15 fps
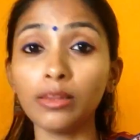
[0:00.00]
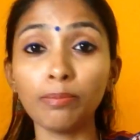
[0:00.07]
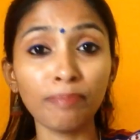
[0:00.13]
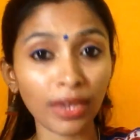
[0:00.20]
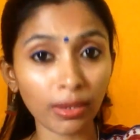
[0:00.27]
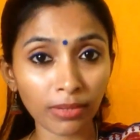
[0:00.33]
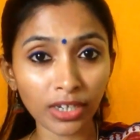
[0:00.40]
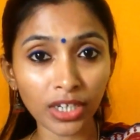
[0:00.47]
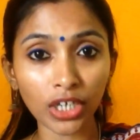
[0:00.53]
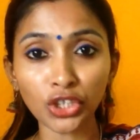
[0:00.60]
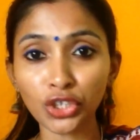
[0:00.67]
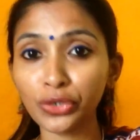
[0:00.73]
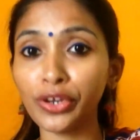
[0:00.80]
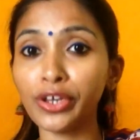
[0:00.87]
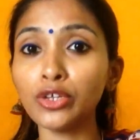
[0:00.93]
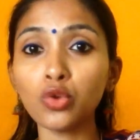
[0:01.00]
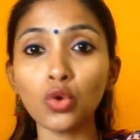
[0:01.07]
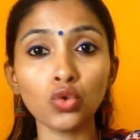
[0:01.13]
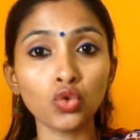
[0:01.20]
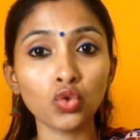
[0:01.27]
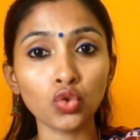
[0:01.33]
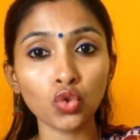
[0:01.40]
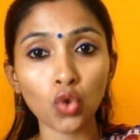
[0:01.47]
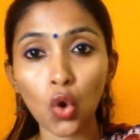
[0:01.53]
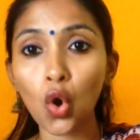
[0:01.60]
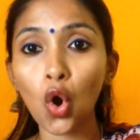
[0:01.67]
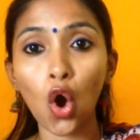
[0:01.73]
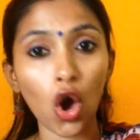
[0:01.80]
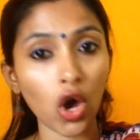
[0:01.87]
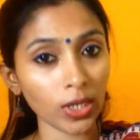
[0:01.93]
the pigmentation is so
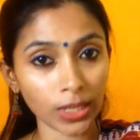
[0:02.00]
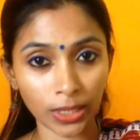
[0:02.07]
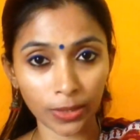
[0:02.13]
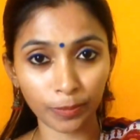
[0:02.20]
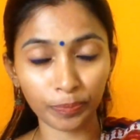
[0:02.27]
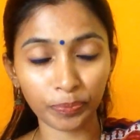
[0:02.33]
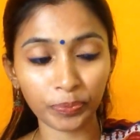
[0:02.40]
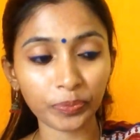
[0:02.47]
awesome.